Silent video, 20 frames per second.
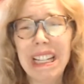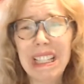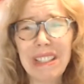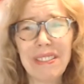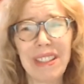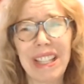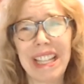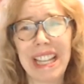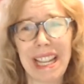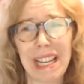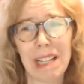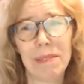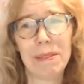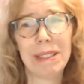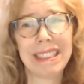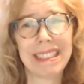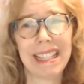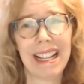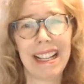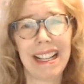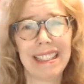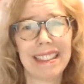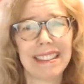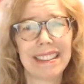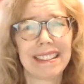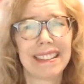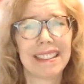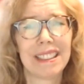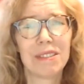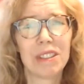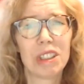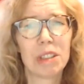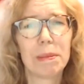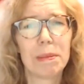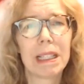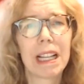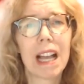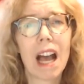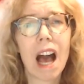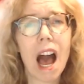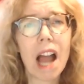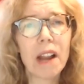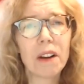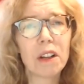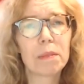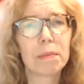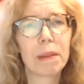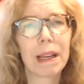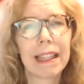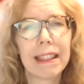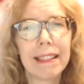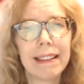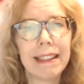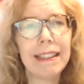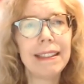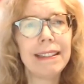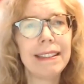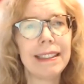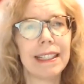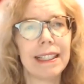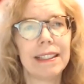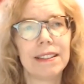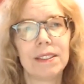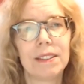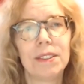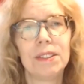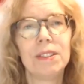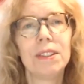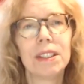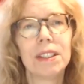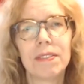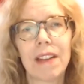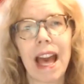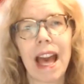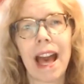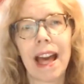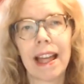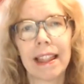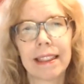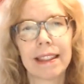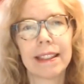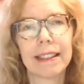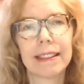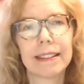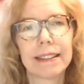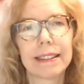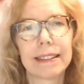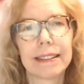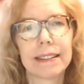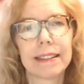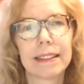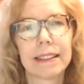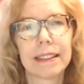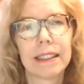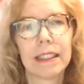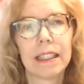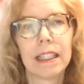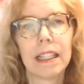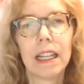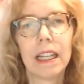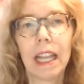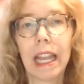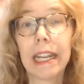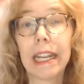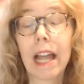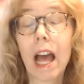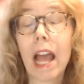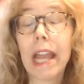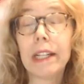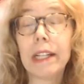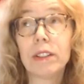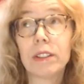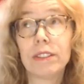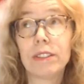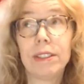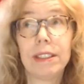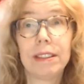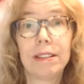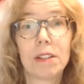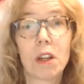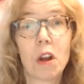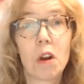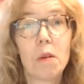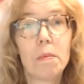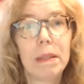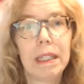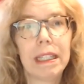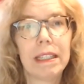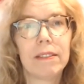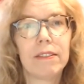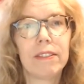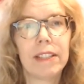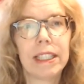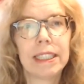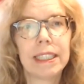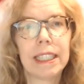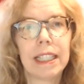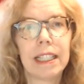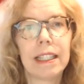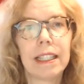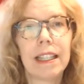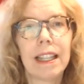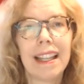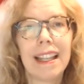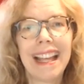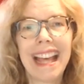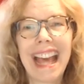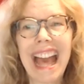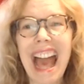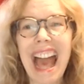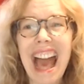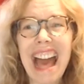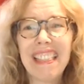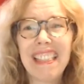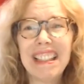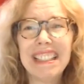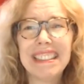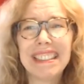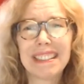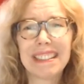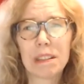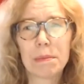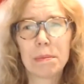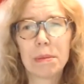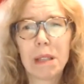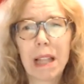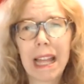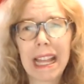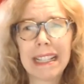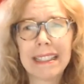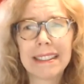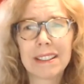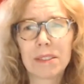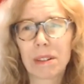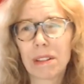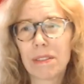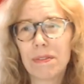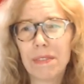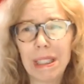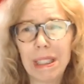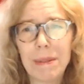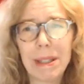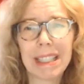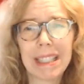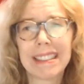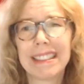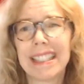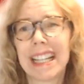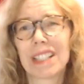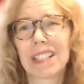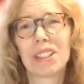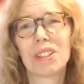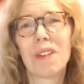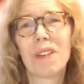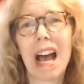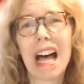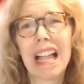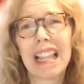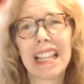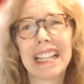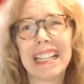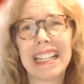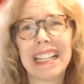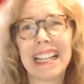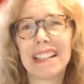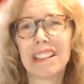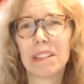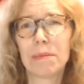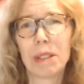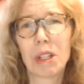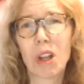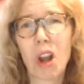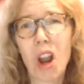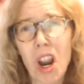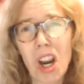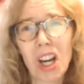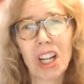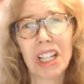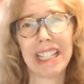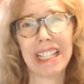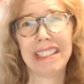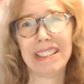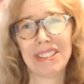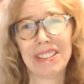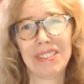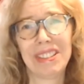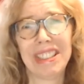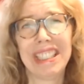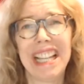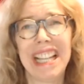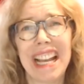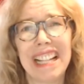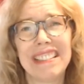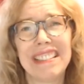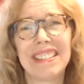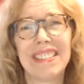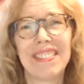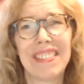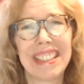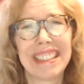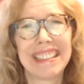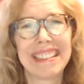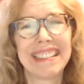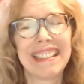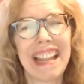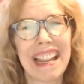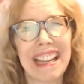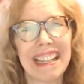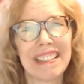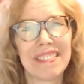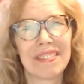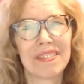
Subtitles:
of the Amazons, who has been conquered by Theseus, Duke of Athens. In Heitner's dystopian vision, Athens is a place where female sexuality has been harnessed for the ends of the state.